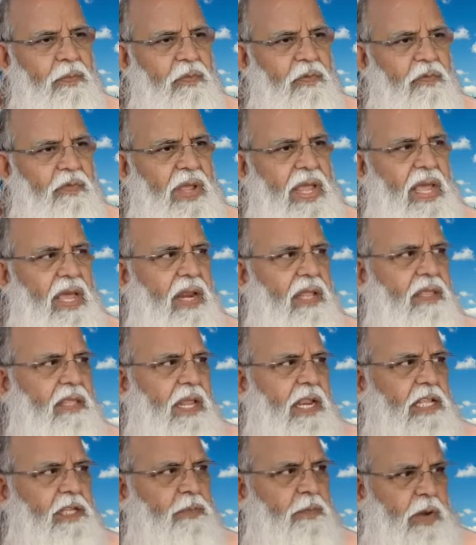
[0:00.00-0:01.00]
where
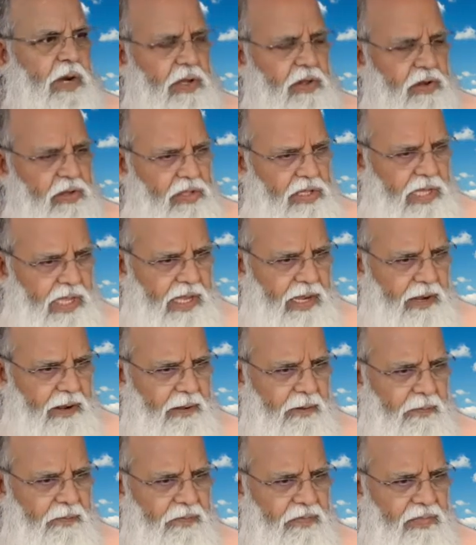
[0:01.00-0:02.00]
there is Prakriti,
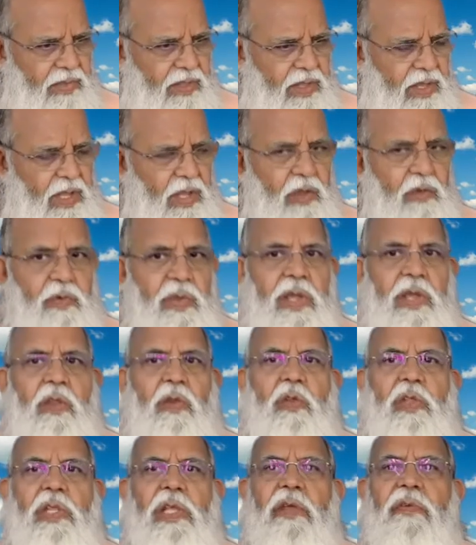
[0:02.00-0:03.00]

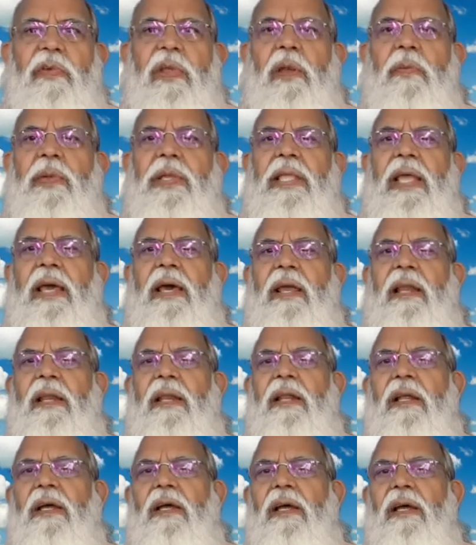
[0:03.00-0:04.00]
Vikriti will be there.
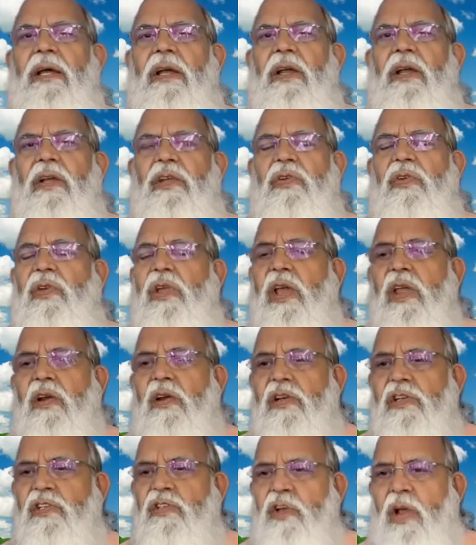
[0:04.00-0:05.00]
You
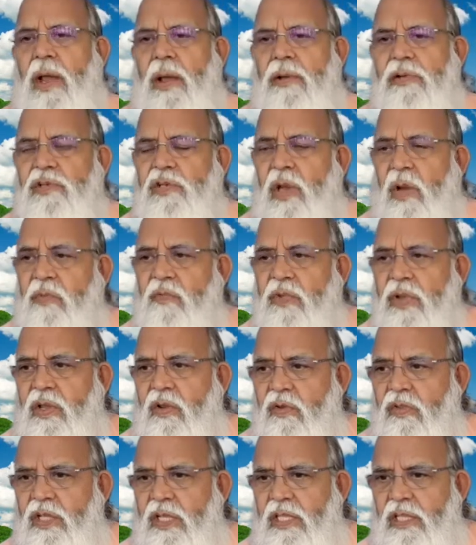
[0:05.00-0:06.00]
cannot st stop
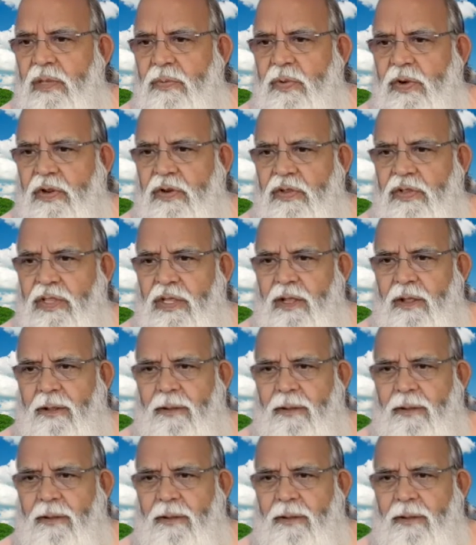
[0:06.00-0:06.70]
Vikriti in the Prakriti.